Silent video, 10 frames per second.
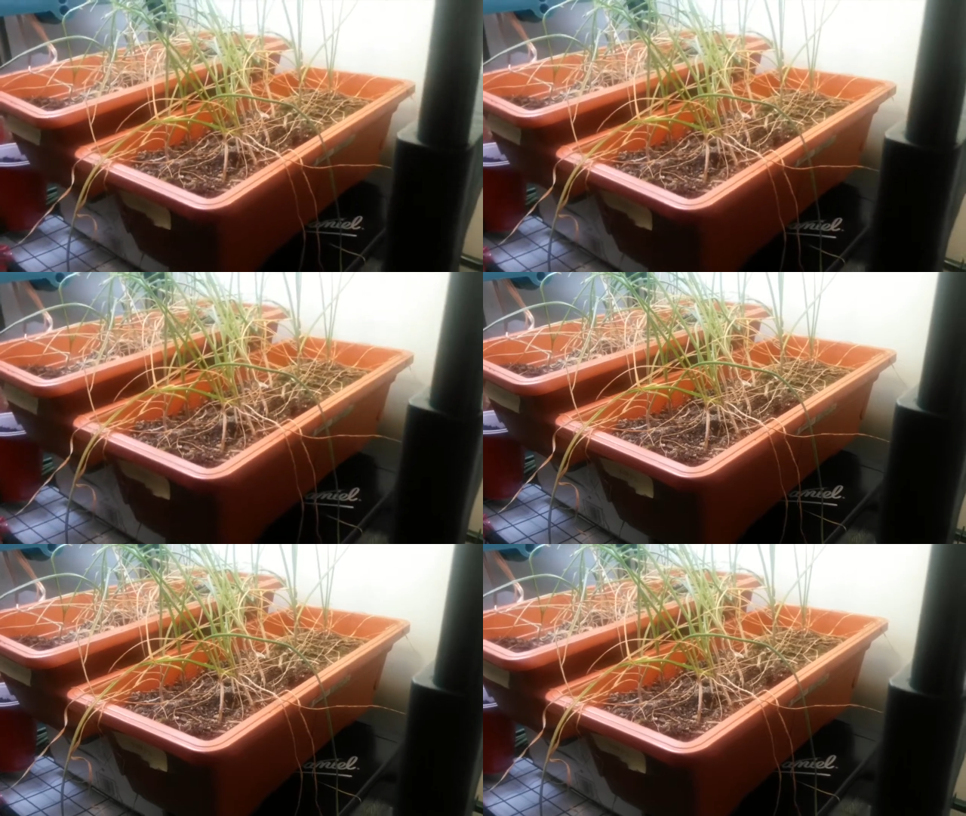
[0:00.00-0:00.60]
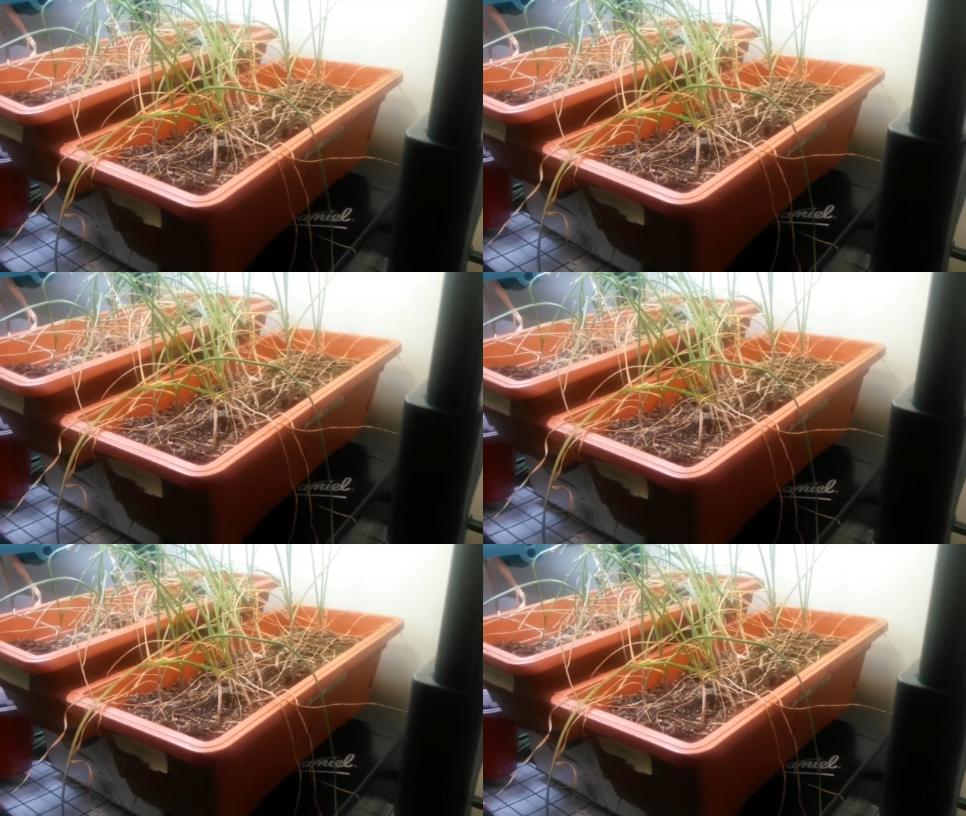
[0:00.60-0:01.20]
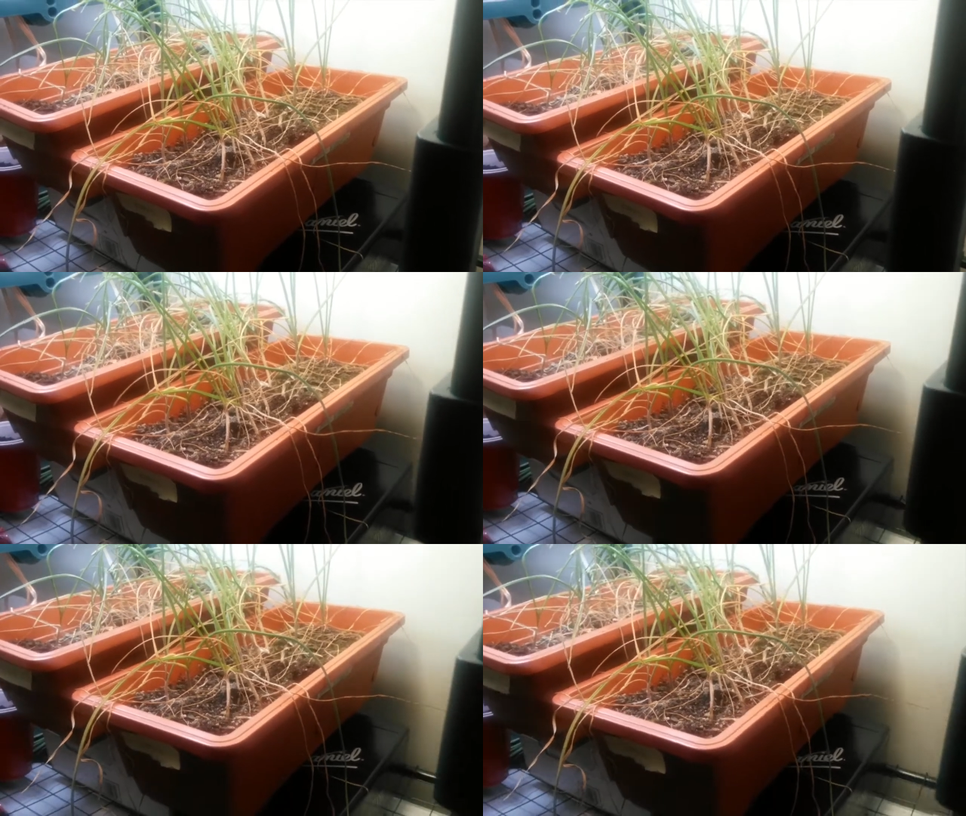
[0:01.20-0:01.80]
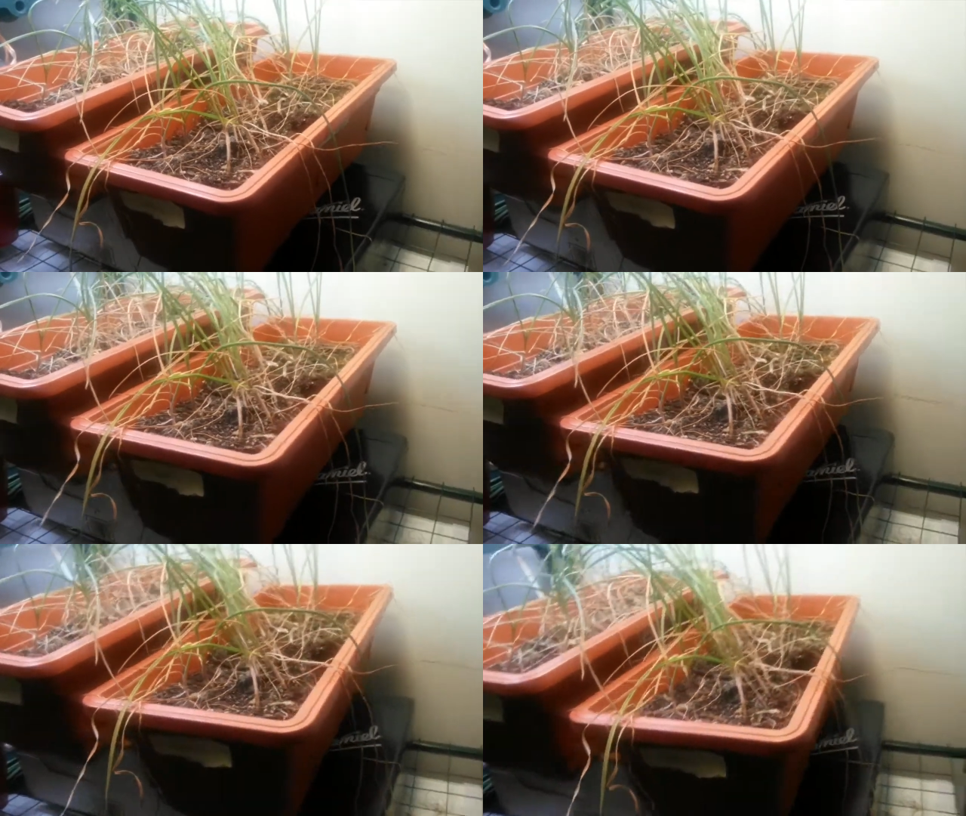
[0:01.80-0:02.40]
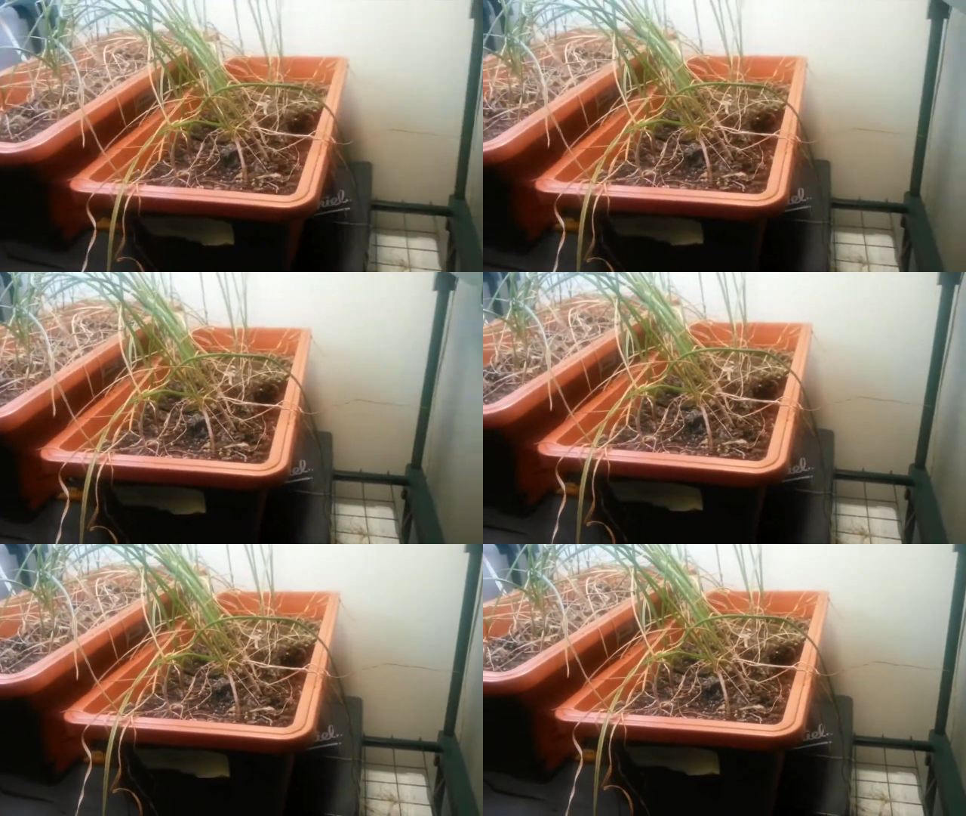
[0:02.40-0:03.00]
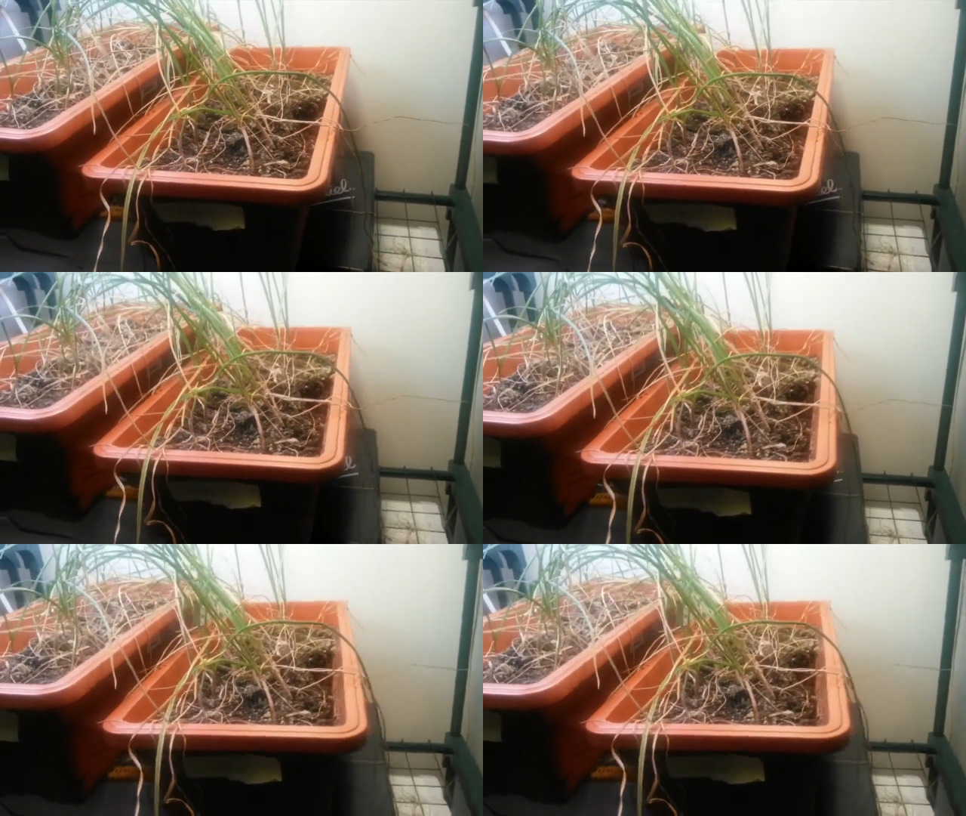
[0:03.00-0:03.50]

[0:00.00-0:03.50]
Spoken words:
Nobody's mouth can be seen.